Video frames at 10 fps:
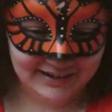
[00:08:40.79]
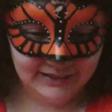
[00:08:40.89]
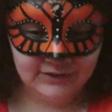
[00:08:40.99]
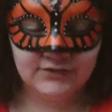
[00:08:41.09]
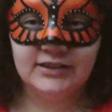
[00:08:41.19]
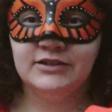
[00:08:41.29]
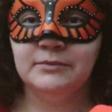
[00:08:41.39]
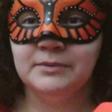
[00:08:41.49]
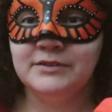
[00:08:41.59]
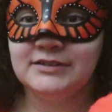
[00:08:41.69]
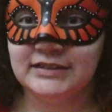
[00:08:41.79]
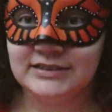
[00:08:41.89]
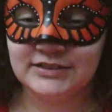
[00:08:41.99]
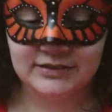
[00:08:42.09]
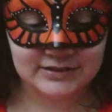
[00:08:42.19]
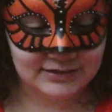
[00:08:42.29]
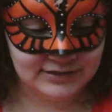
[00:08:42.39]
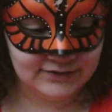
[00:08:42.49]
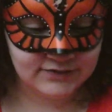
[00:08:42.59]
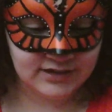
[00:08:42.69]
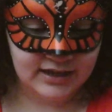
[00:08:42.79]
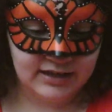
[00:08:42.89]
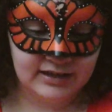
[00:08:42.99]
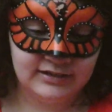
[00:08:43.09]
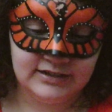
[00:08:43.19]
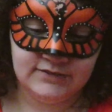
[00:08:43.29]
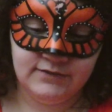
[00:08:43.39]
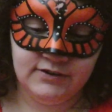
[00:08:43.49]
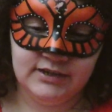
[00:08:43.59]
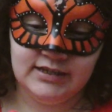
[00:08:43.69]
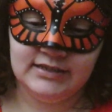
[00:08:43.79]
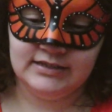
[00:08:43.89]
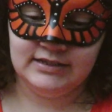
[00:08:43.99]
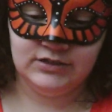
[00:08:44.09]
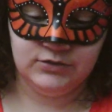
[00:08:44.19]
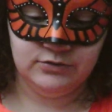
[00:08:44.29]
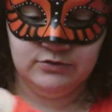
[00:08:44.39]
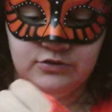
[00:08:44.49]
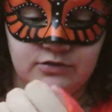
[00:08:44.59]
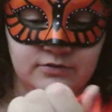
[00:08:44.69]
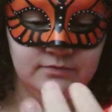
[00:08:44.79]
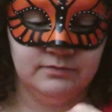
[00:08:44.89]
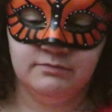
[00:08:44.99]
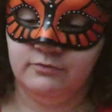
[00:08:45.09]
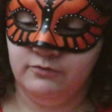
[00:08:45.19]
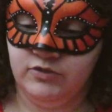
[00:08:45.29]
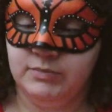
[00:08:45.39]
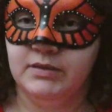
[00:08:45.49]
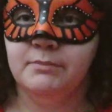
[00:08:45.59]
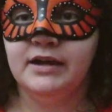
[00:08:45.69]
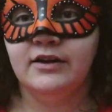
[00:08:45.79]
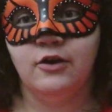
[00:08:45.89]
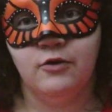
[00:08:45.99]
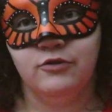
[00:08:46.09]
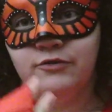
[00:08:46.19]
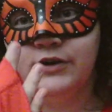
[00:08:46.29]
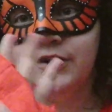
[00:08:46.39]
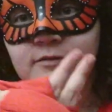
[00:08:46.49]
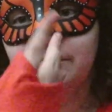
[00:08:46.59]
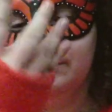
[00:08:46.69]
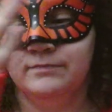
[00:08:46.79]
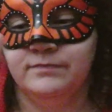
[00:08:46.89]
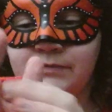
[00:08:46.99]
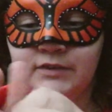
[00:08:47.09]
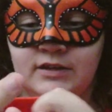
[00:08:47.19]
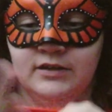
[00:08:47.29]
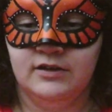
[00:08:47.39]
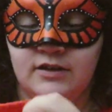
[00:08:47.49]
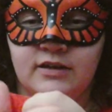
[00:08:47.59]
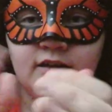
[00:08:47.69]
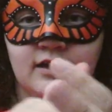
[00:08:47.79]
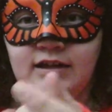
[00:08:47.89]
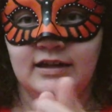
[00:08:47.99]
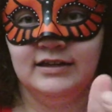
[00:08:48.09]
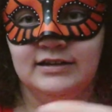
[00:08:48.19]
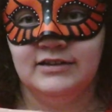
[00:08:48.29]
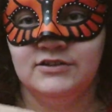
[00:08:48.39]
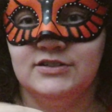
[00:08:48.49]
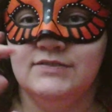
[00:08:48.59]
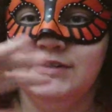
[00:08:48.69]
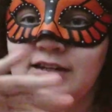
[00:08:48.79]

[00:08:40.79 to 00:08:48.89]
and I love that they're built into the sleeves and it's very easy to flip them back over and now they're sleeves